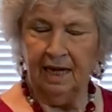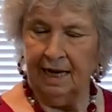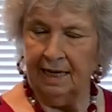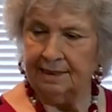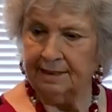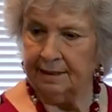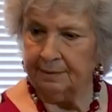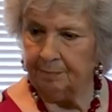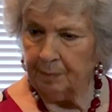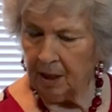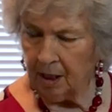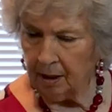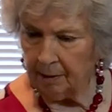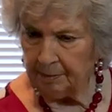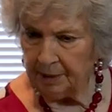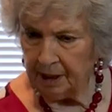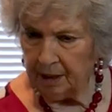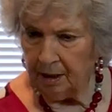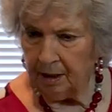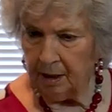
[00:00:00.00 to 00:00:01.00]
I said,
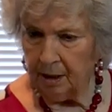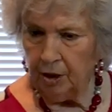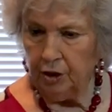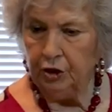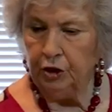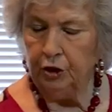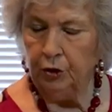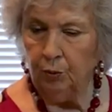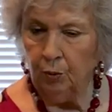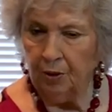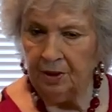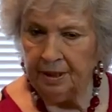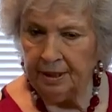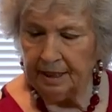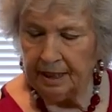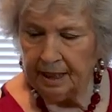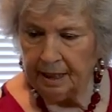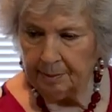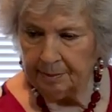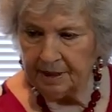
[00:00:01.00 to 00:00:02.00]
Mom, you wanted
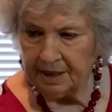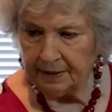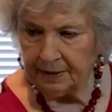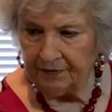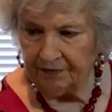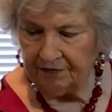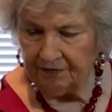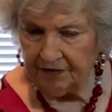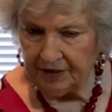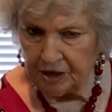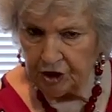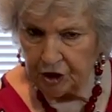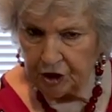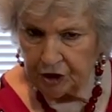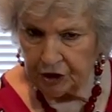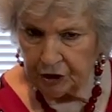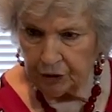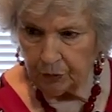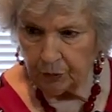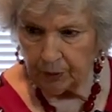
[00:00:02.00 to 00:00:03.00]
to come to the
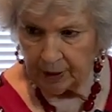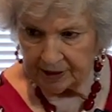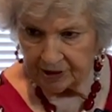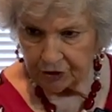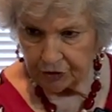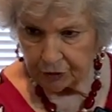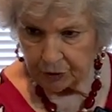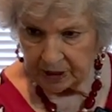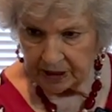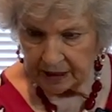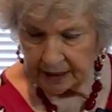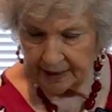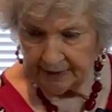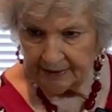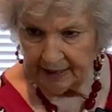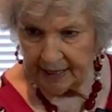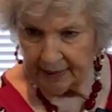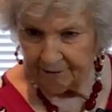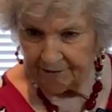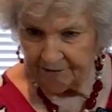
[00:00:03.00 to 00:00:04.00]
fish restaurant.
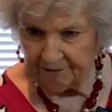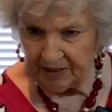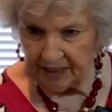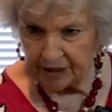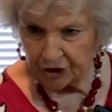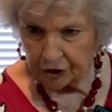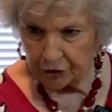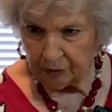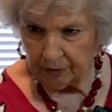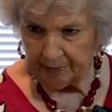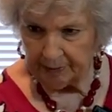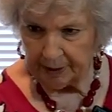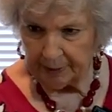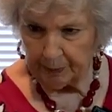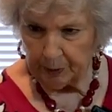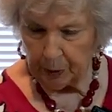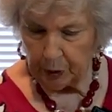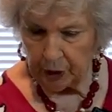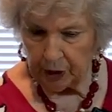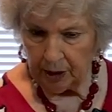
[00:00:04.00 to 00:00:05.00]
They have fish,
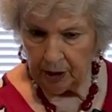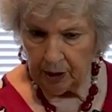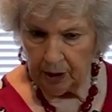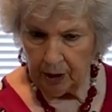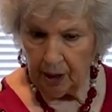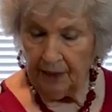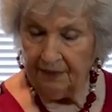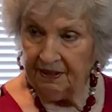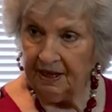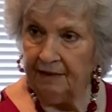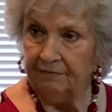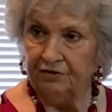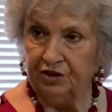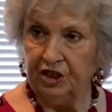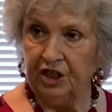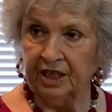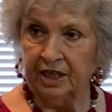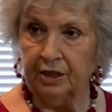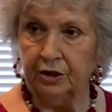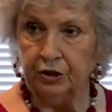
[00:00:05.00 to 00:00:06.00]
remember? They have
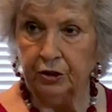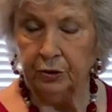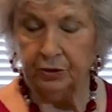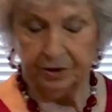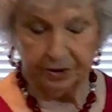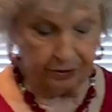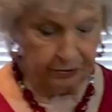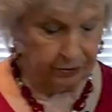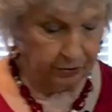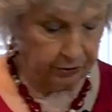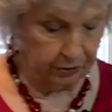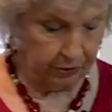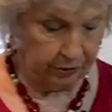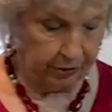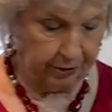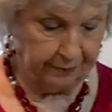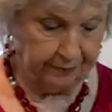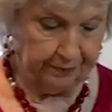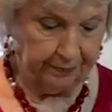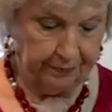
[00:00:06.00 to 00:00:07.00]
chicken too, and it's real
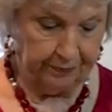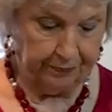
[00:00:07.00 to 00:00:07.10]
good.